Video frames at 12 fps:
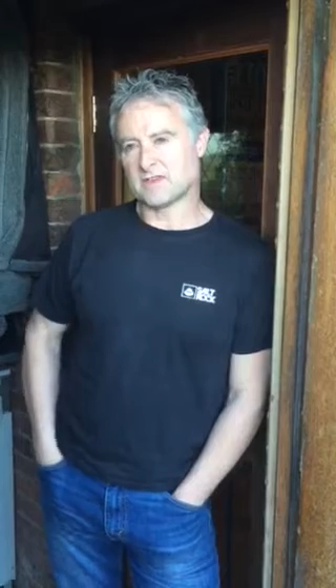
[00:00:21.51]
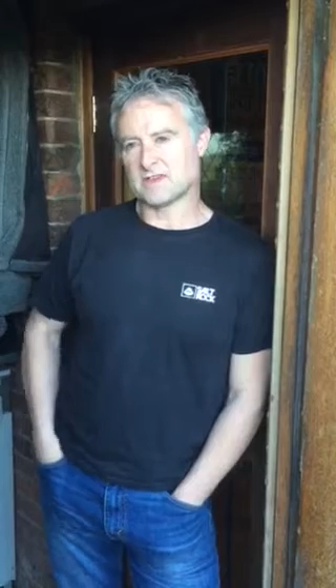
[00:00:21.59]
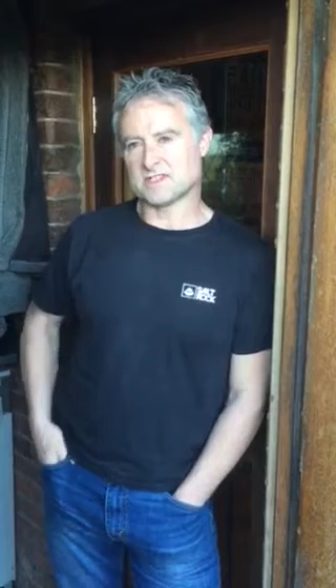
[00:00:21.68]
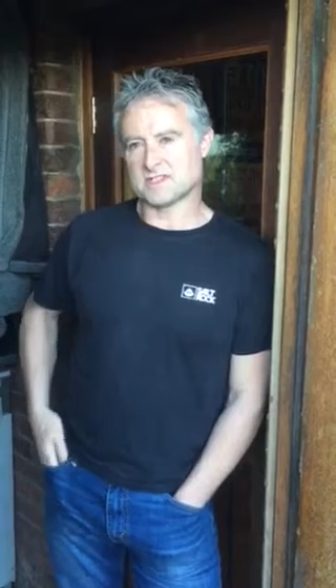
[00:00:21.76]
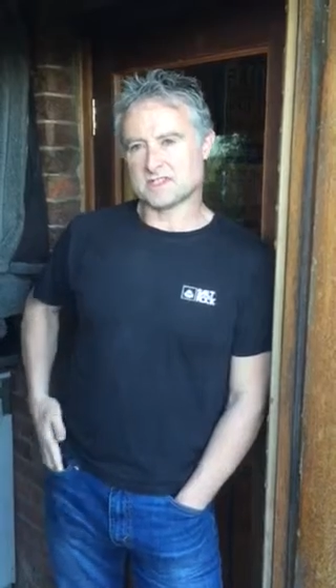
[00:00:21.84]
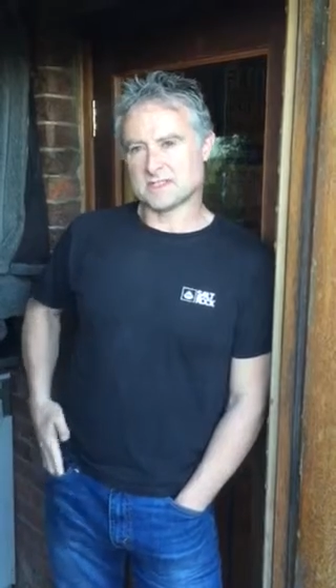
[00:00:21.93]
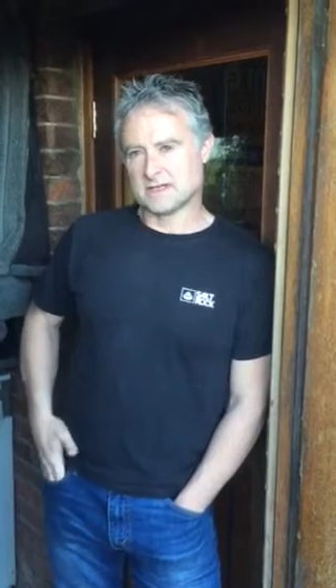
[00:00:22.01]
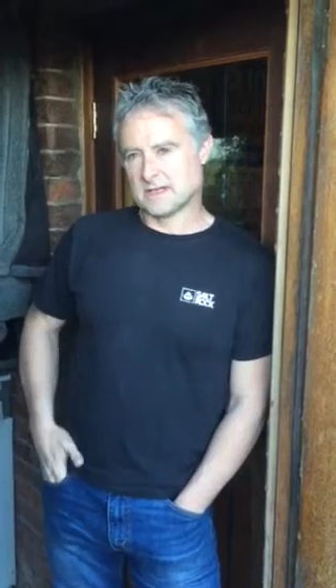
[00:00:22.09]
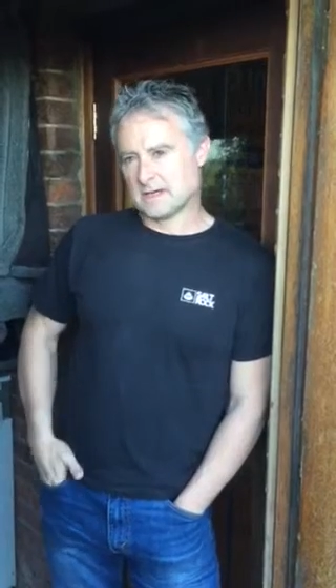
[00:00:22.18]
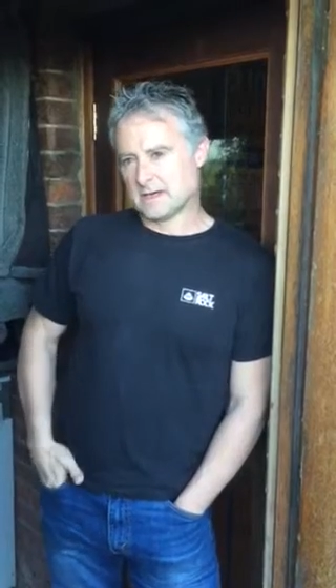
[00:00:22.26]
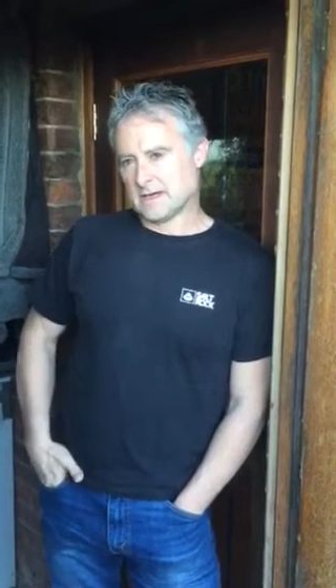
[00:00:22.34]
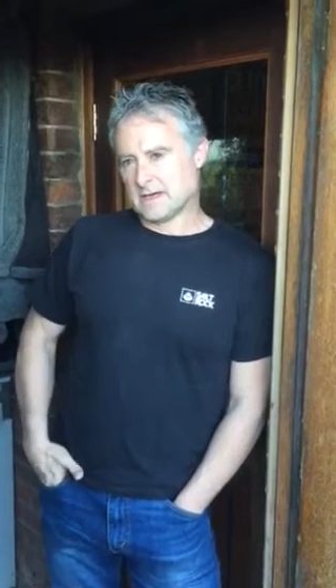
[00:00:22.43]
Because
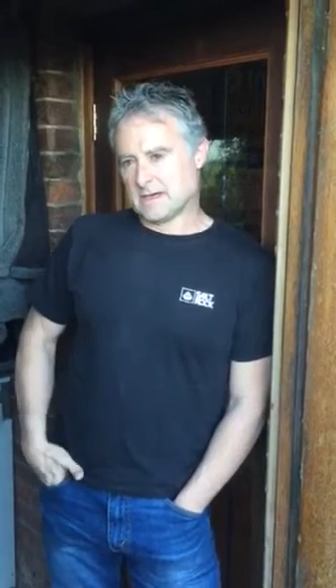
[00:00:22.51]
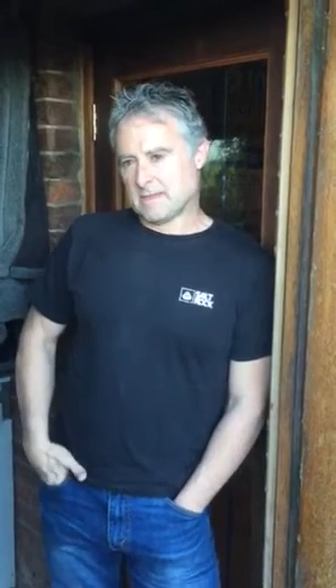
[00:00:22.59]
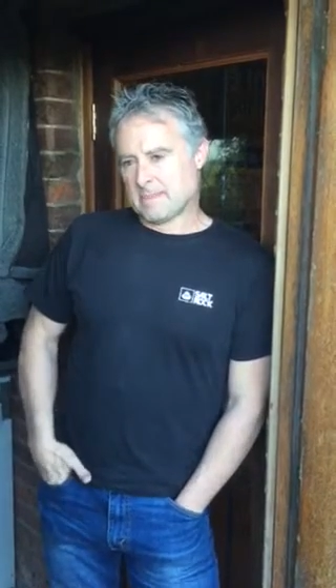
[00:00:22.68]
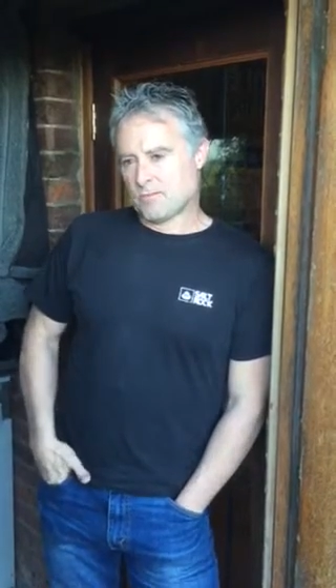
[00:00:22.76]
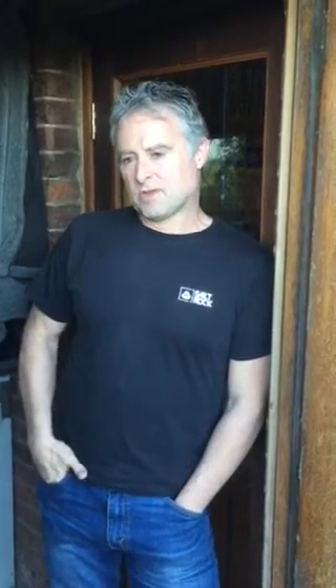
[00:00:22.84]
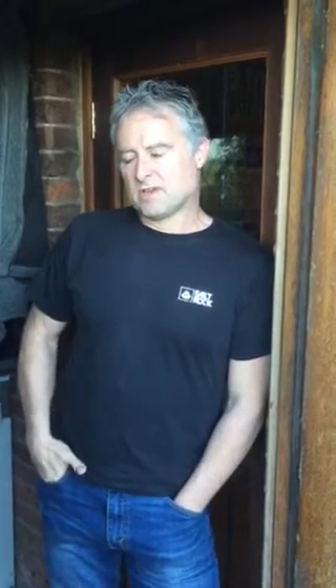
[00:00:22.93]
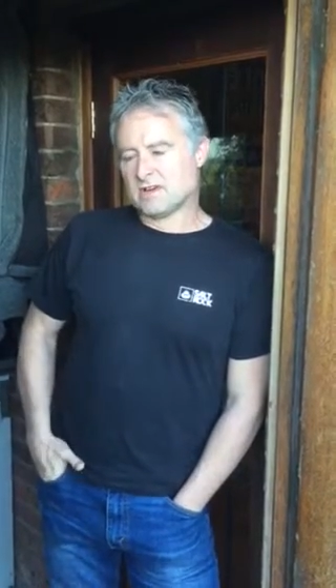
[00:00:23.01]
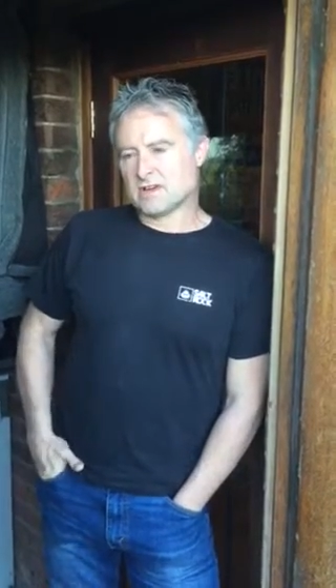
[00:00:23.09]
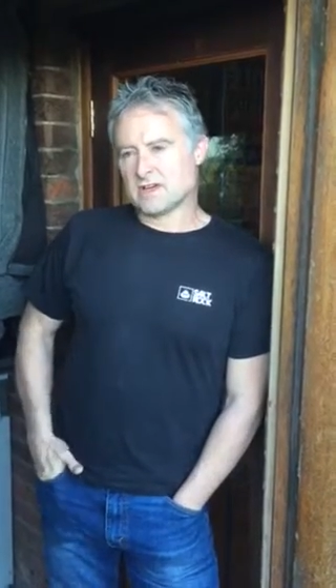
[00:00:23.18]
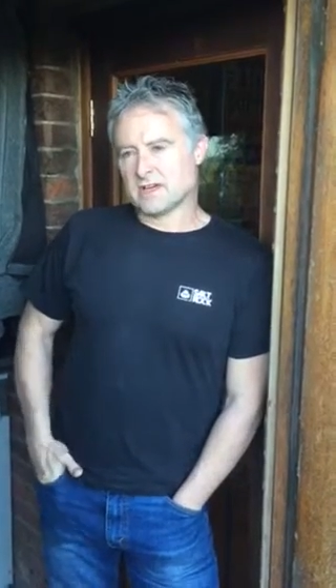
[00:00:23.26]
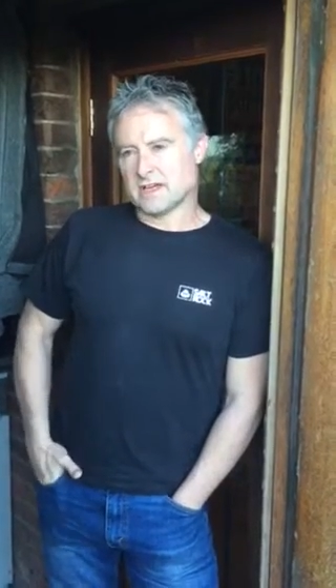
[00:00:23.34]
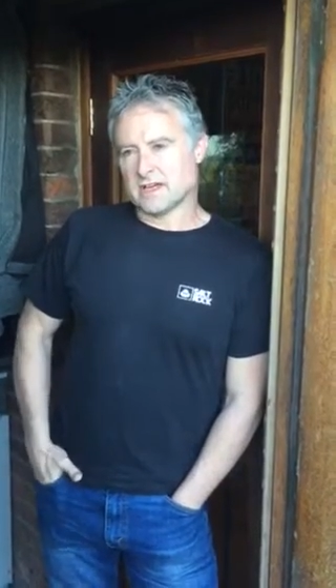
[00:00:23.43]
when you
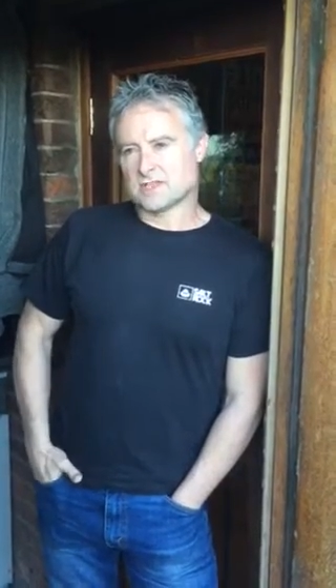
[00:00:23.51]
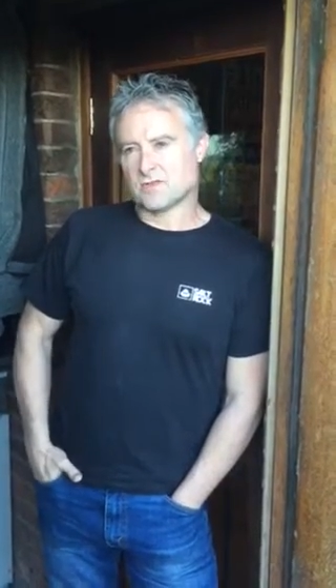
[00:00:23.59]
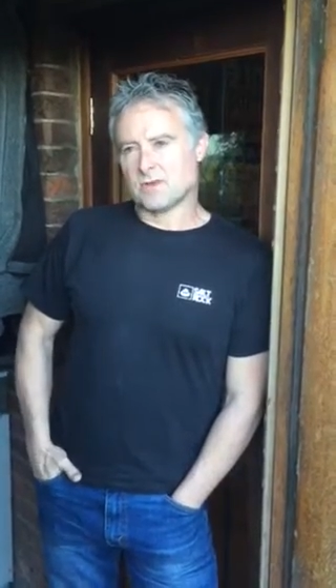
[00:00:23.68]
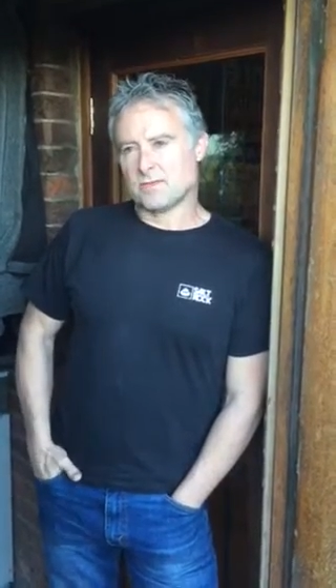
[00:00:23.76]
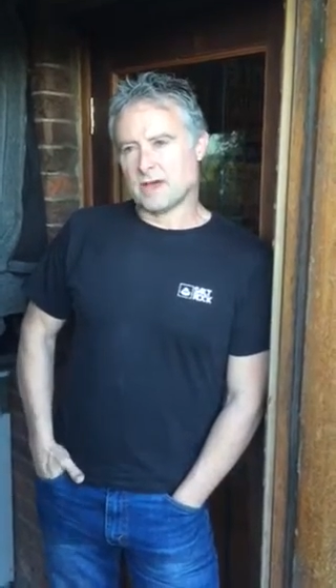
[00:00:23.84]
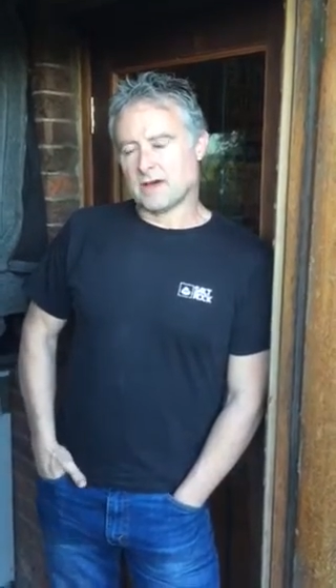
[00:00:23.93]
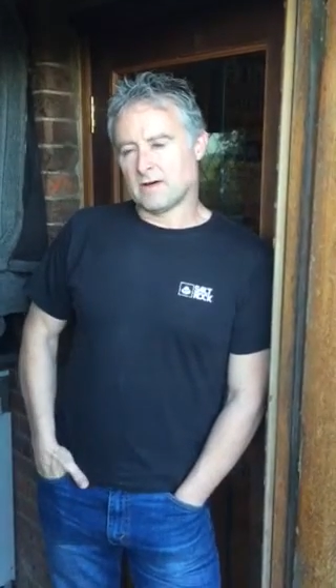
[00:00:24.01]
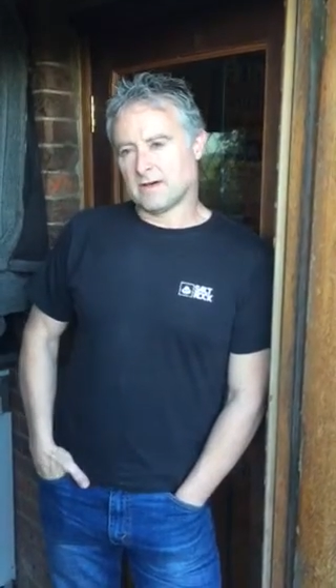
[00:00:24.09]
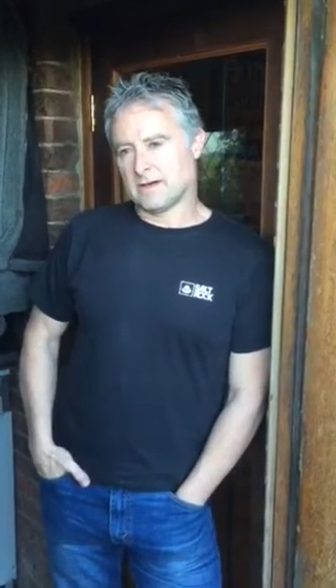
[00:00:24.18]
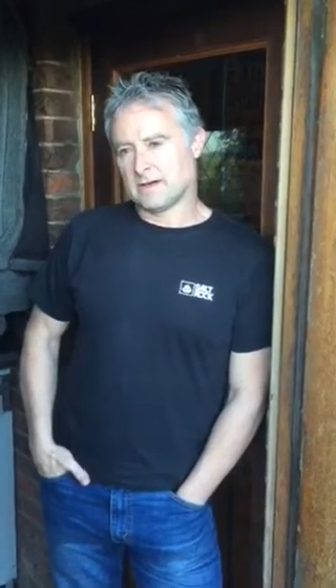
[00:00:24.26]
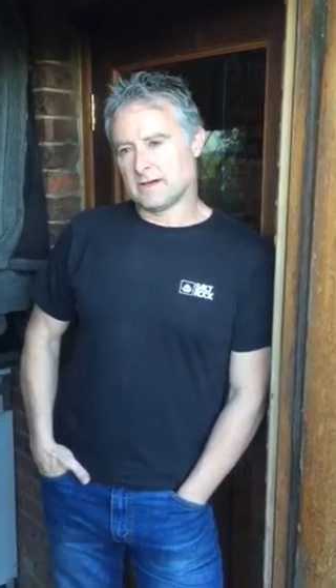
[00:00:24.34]
look at it, it's all about